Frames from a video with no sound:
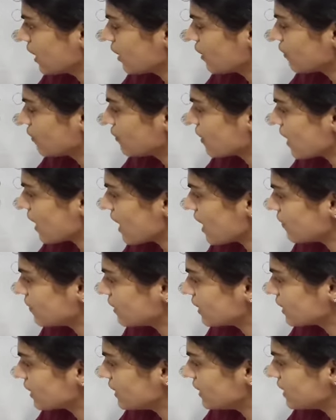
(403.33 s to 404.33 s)
If we are
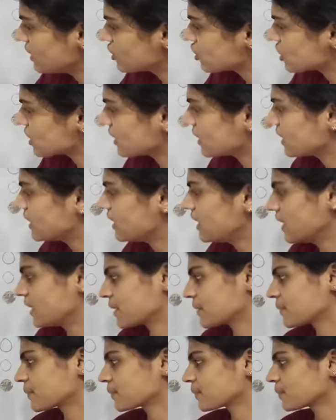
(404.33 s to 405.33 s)
having a lesion here,
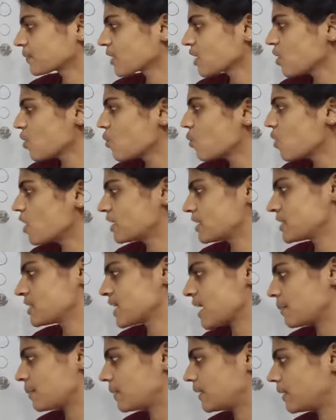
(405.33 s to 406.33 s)
what is
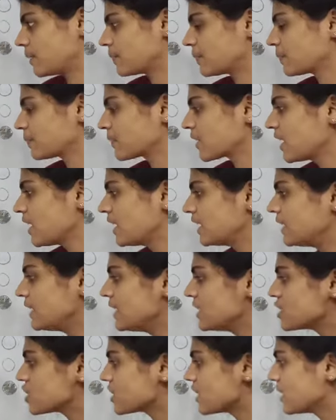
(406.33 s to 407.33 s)
happening?
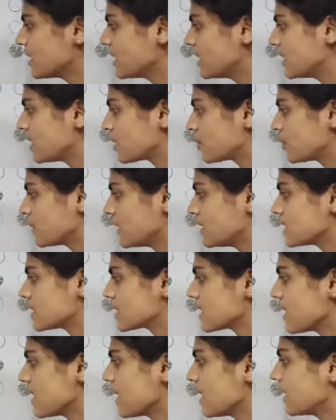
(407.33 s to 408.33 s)
Lesion here
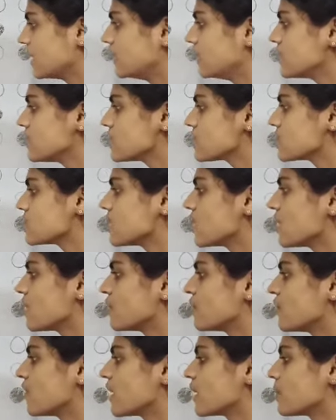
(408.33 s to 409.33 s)
means this
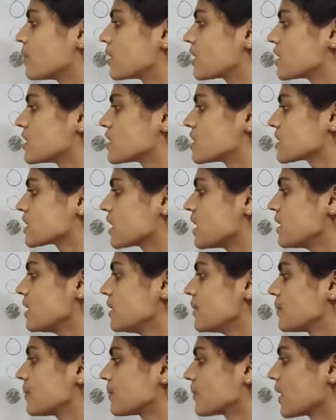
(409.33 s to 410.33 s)
nerve fiber is cut
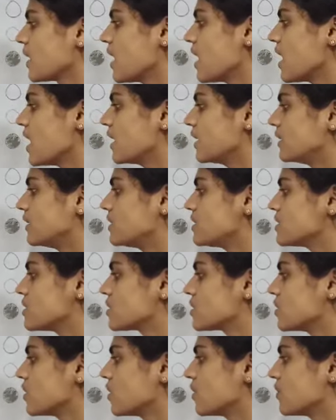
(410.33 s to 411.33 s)
and this
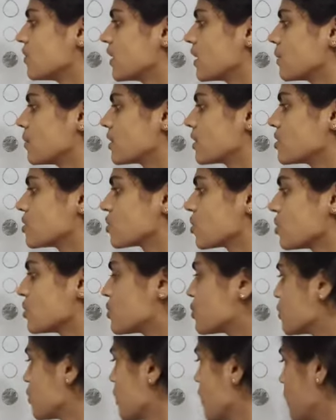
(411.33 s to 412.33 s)
nerve fiber is
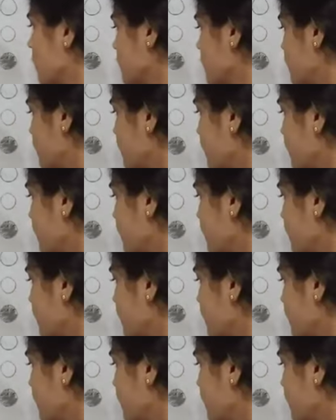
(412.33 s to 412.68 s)
also cut.